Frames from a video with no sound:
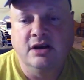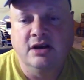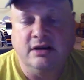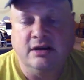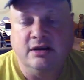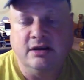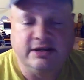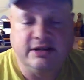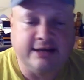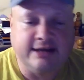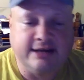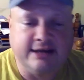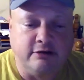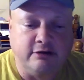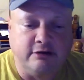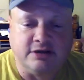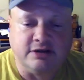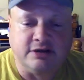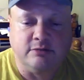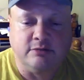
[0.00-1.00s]
The
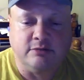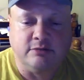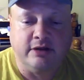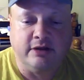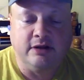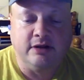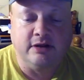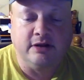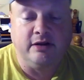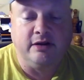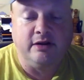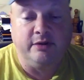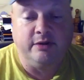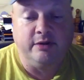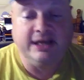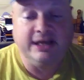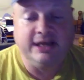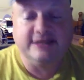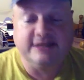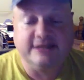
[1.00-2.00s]
terrorism.
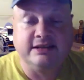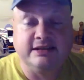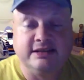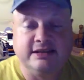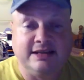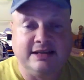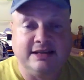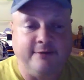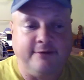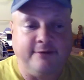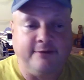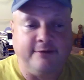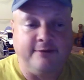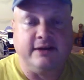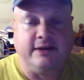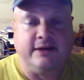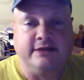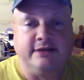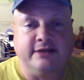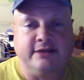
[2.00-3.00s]
He doesn't accept false
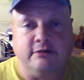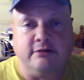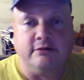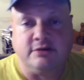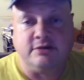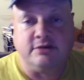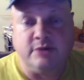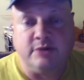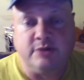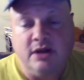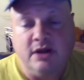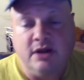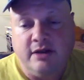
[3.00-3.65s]
flag terrorism, but